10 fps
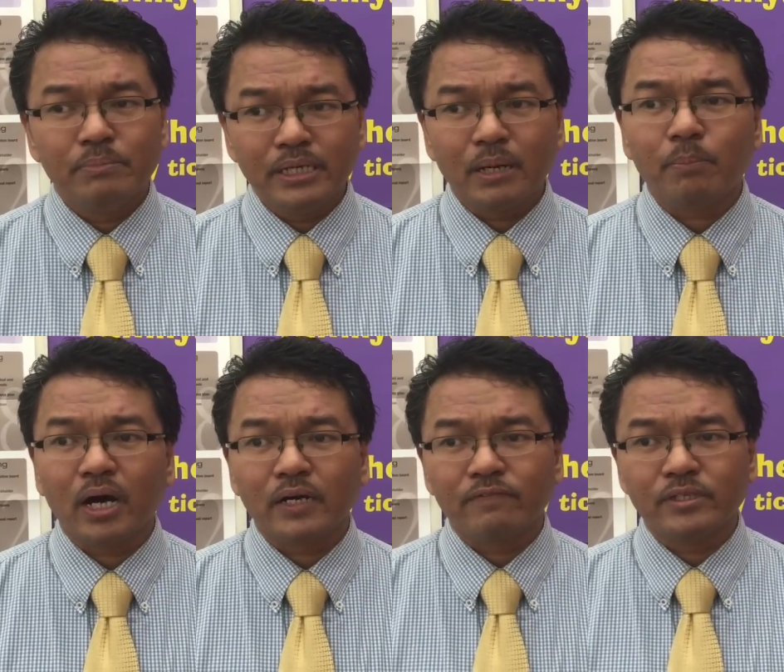being a
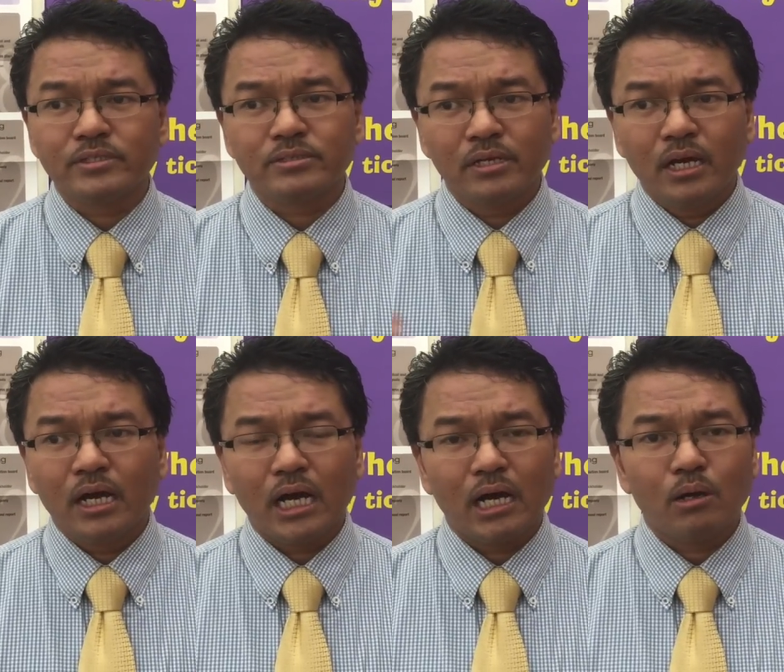part of this
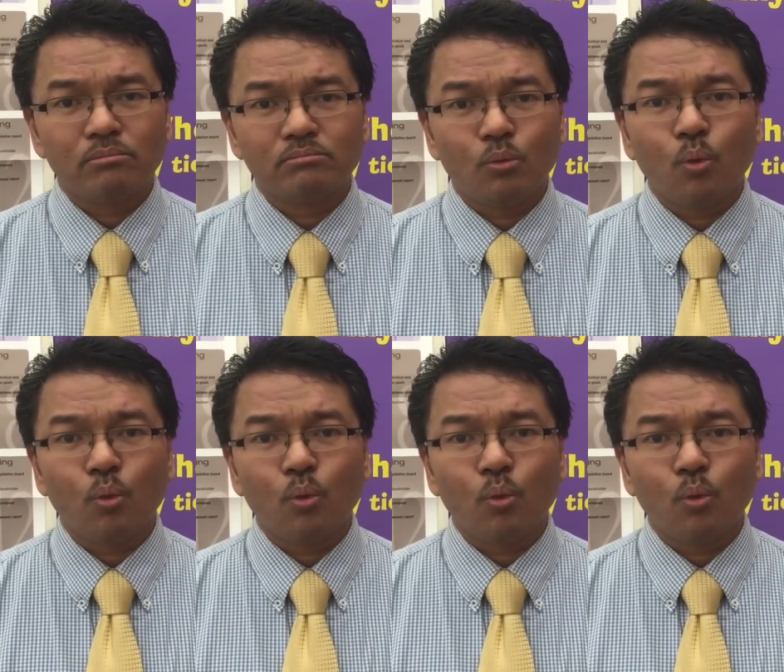um,